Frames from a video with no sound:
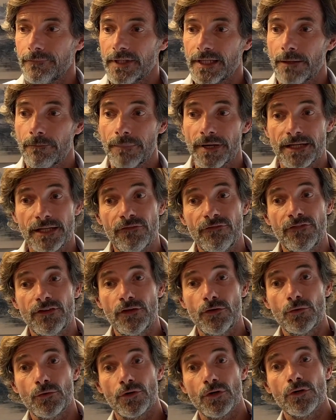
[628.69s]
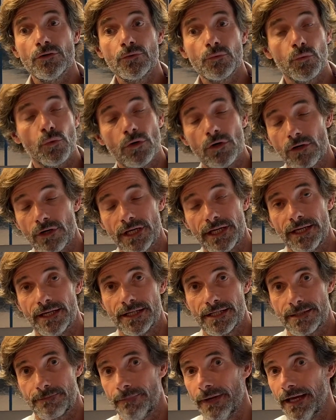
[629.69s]
But if you don't work in
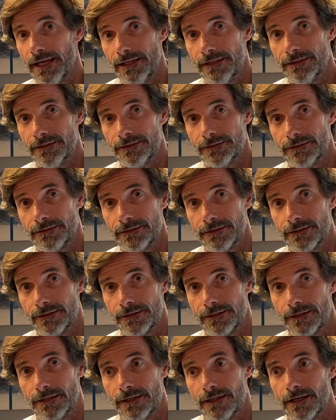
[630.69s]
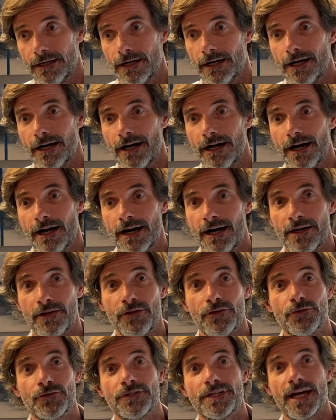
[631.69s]
Spain, are
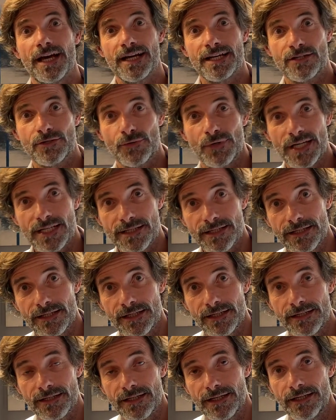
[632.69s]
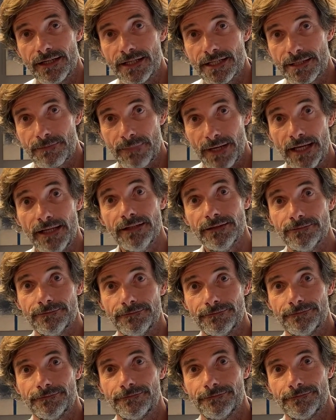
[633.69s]
you tax resident in
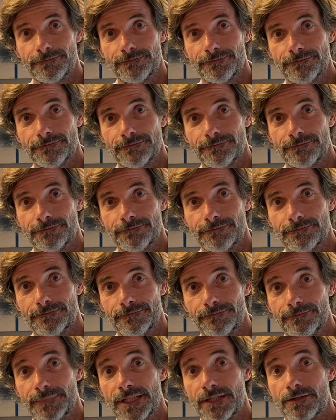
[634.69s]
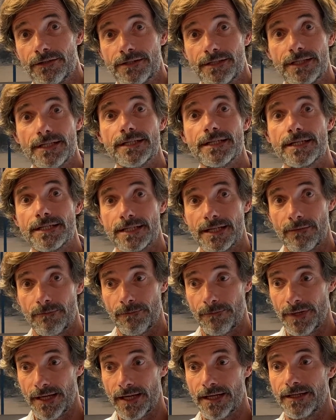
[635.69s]
Spain? Because this is a
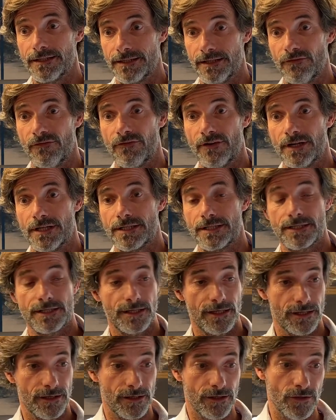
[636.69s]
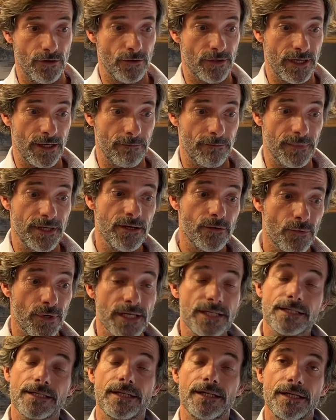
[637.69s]
big difference. You can be
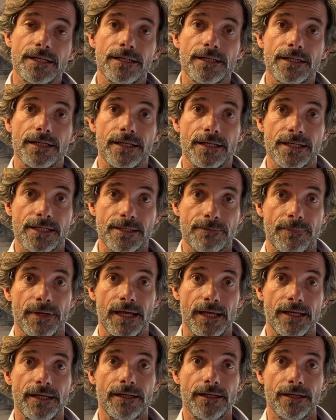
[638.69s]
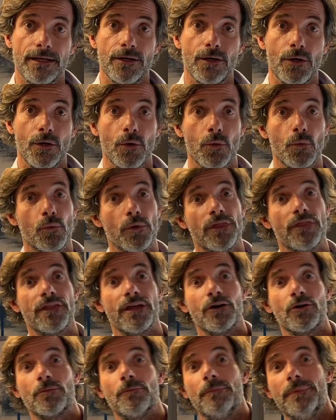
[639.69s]
resident in Spain
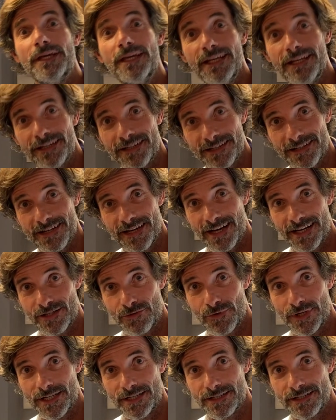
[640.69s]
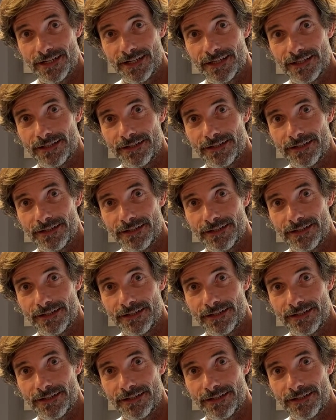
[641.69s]
without being tax resident.